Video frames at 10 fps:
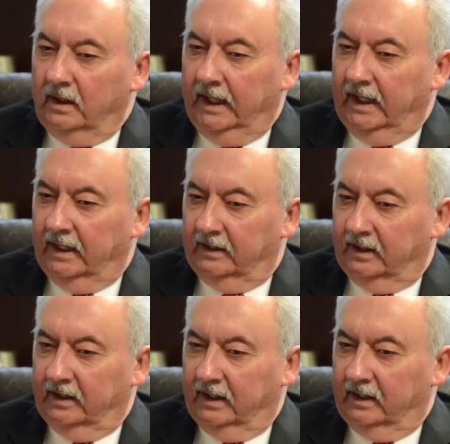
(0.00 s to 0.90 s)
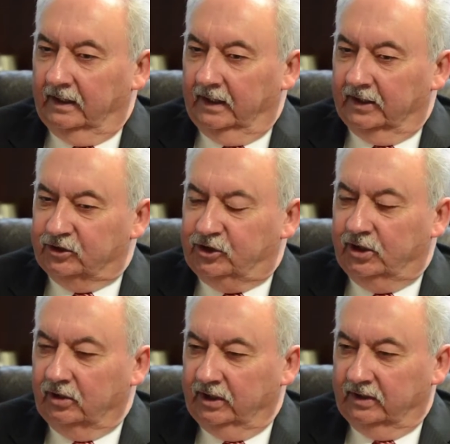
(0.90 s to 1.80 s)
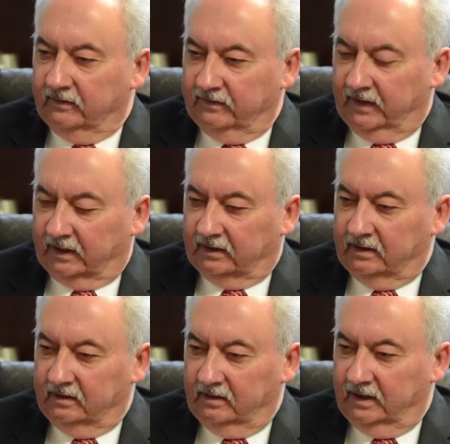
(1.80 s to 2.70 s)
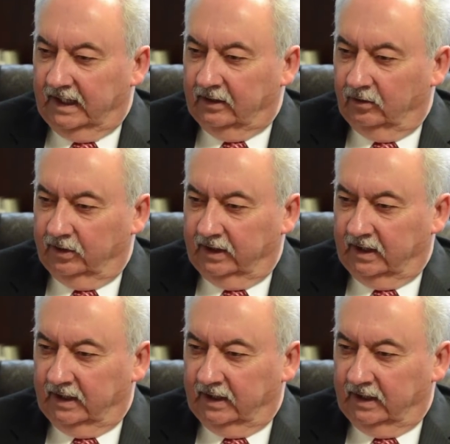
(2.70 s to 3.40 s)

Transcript: He had a chilling effect, not only